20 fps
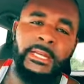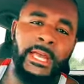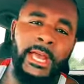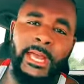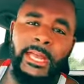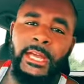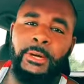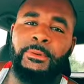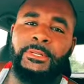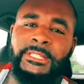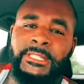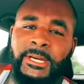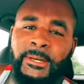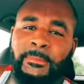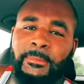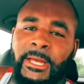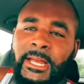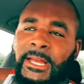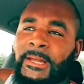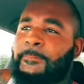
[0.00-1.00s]
Hey, yo, what's
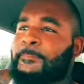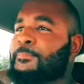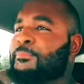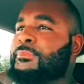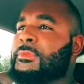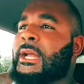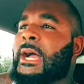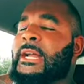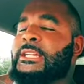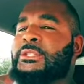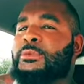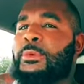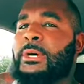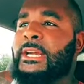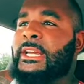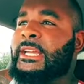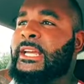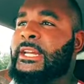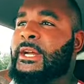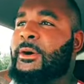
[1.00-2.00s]
up, man? I just
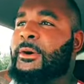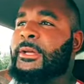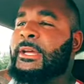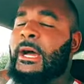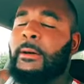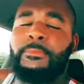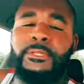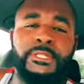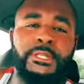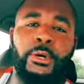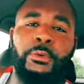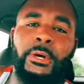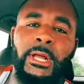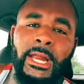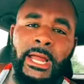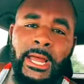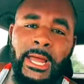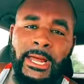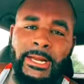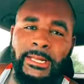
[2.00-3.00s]
wanted to get on here. I'm so
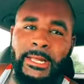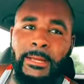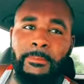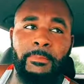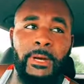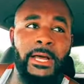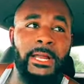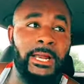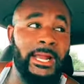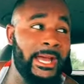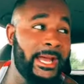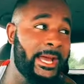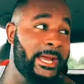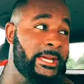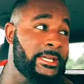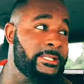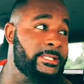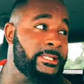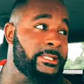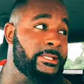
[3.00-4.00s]
glad that my
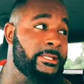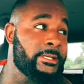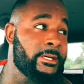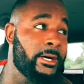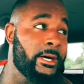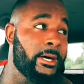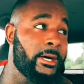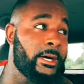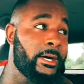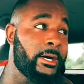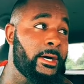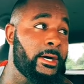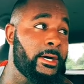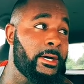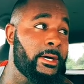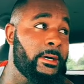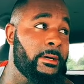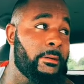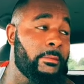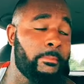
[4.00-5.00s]
last
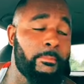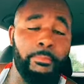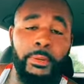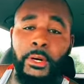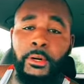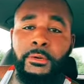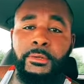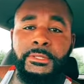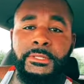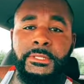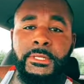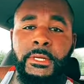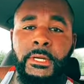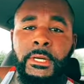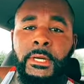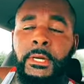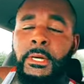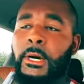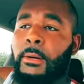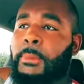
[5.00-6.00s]
uh, post
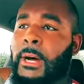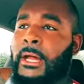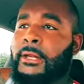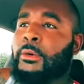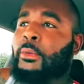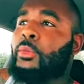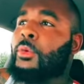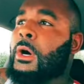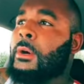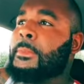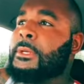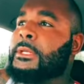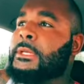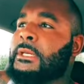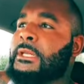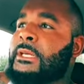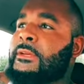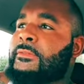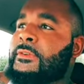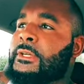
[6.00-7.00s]
about the woman
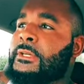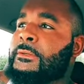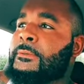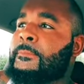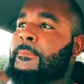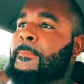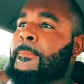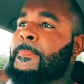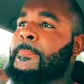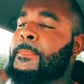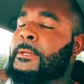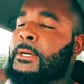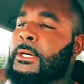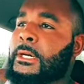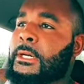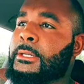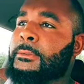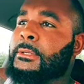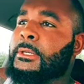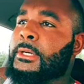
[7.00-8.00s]
leaving
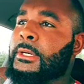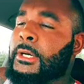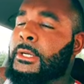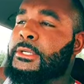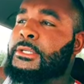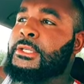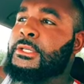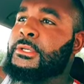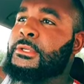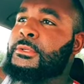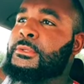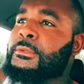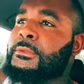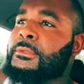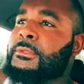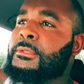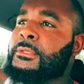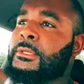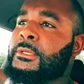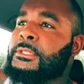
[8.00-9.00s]
her her dude
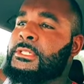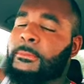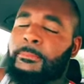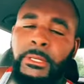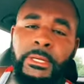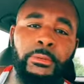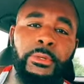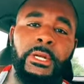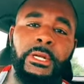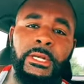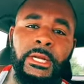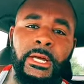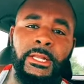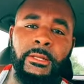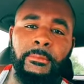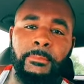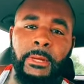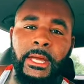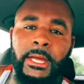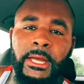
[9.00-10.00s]
to be with
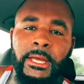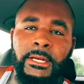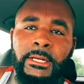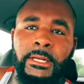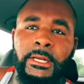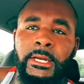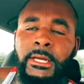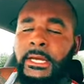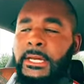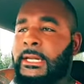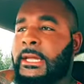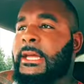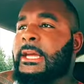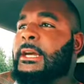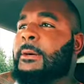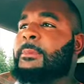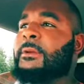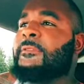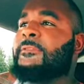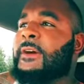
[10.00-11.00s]
another man, and then
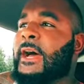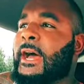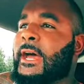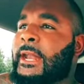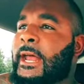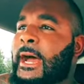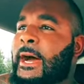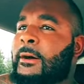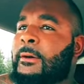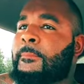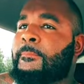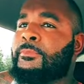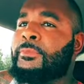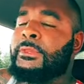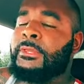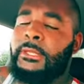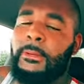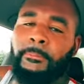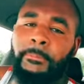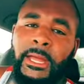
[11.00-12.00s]
come to find out
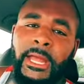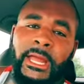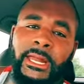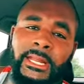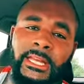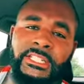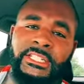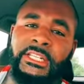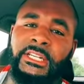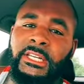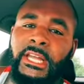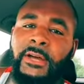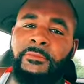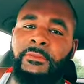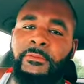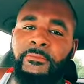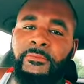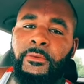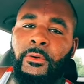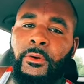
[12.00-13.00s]
the man that she left
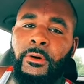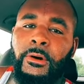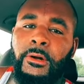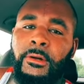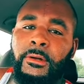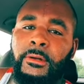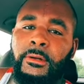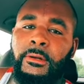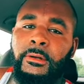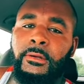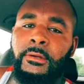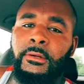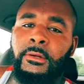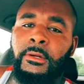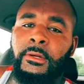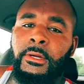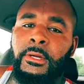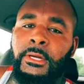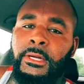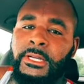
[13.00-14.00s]
him for
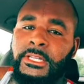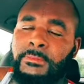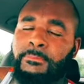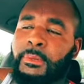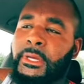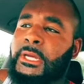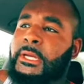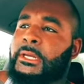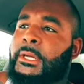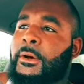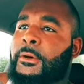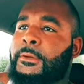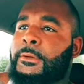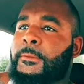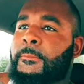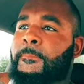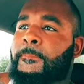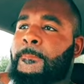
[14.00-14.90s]
is beating on her.